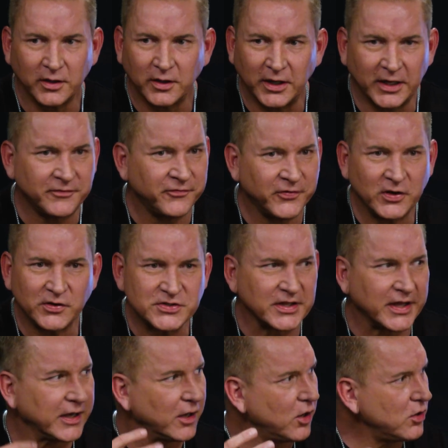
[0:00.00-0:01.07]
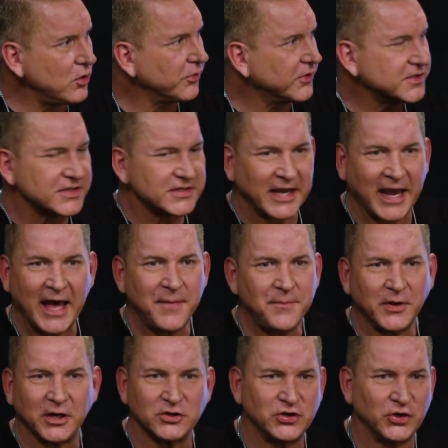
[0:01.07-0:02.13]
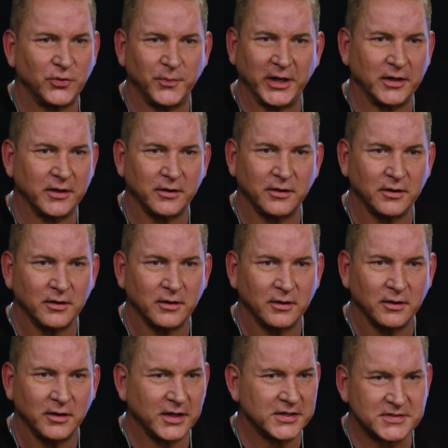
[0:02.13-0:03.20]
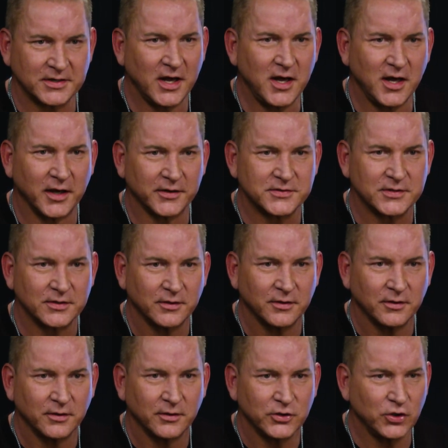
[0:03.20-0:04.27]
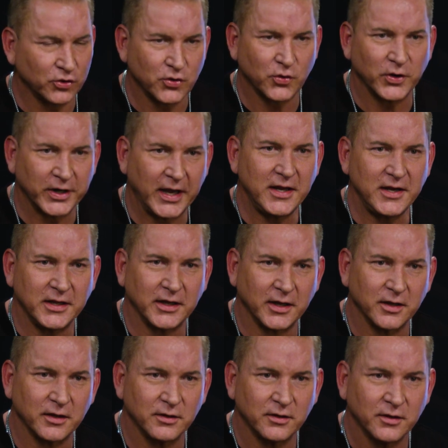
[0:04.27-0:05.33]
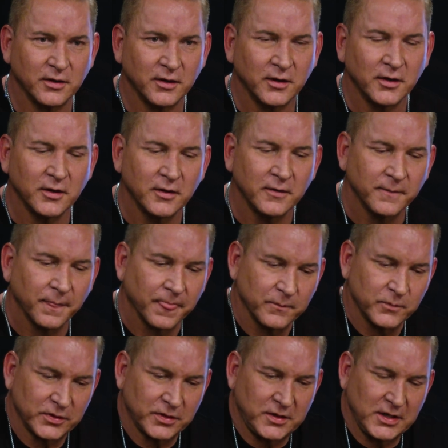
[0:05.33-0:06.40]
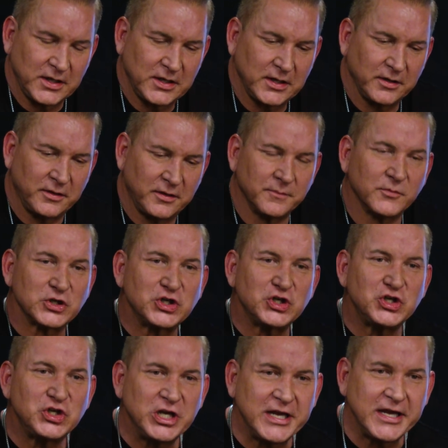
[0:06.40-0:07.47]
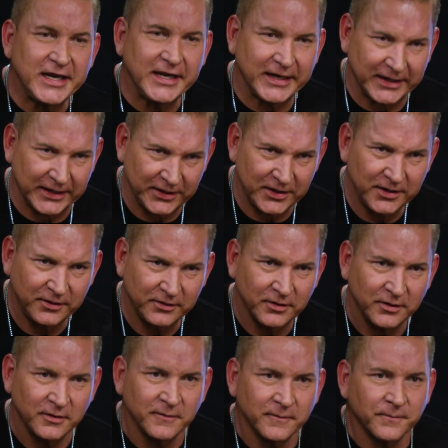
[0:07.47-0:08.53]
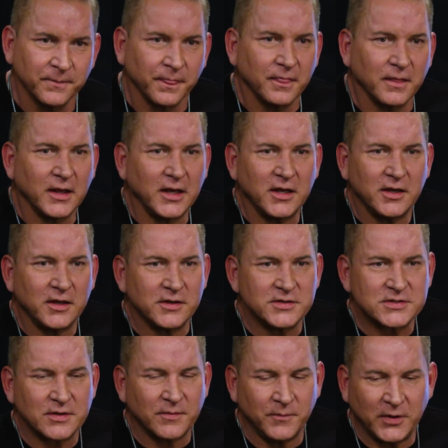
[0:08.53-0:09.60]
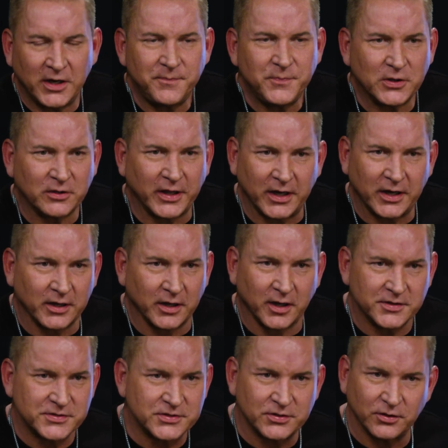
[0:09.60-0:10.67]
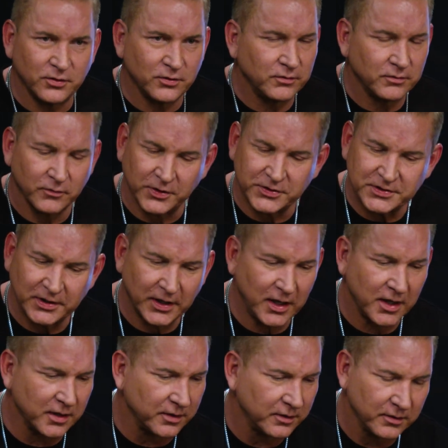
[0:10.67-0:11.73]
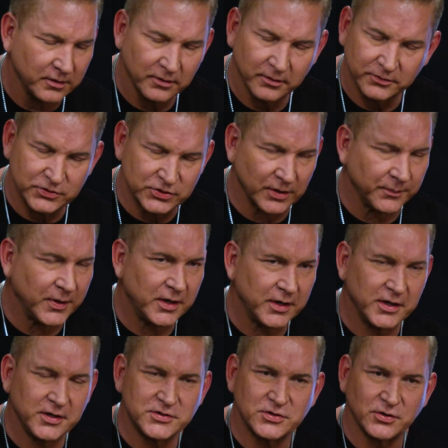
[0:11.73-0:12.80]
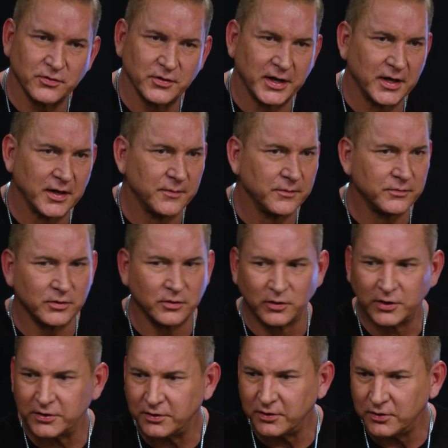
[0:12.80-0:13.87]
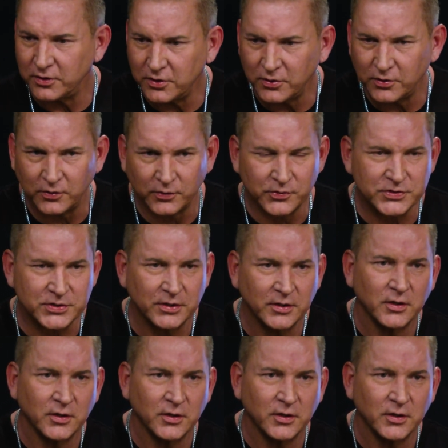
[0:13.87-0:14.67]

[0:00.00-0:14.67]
it feels like, oh, this is happening to me. It's not. You're creating it. But the machine is manipulating us to, once again, jump on Instagram, look at the news,